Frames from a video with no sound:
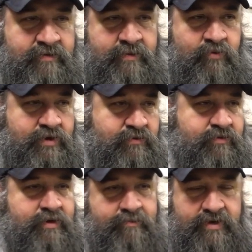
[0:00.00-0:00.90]
I'm welding
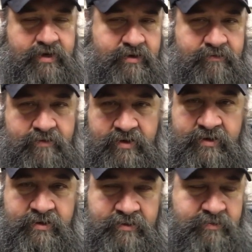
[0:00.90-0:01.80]
something together for
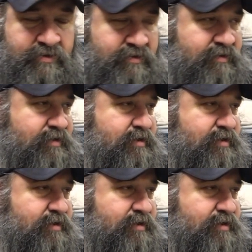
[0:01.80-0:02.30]
him or